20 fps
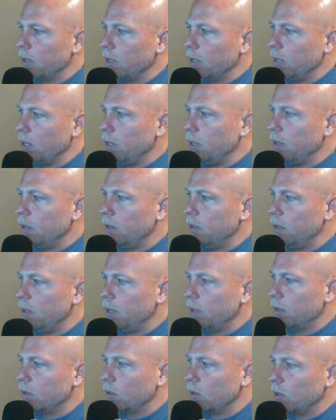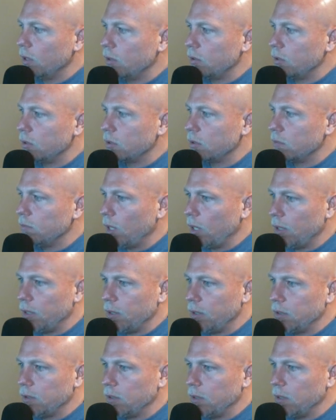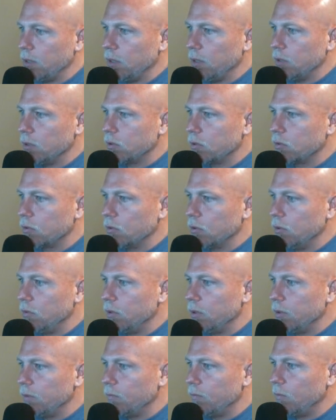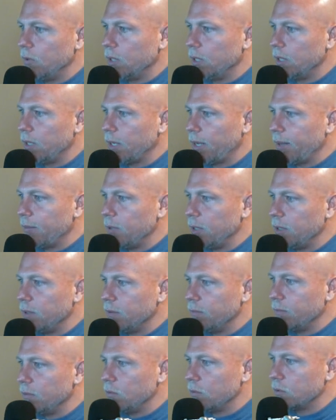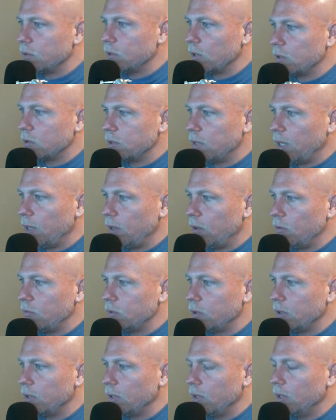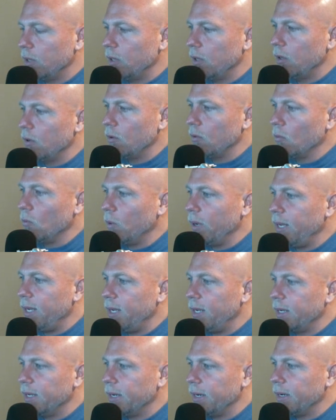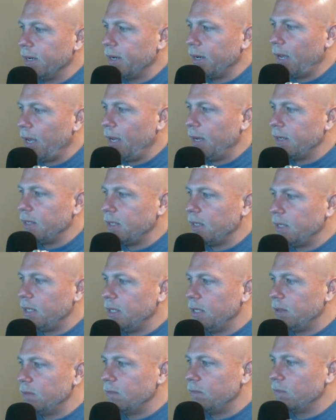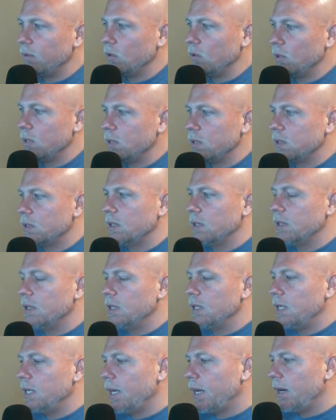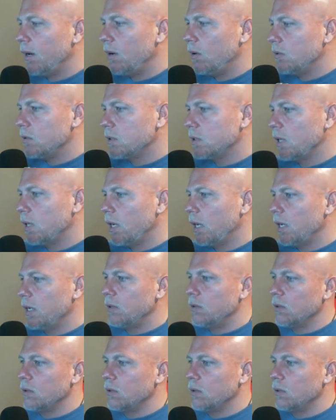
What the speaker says: in the unconscious mind, it is true that if we cannot be influenced ourselves, we cannot influence the outside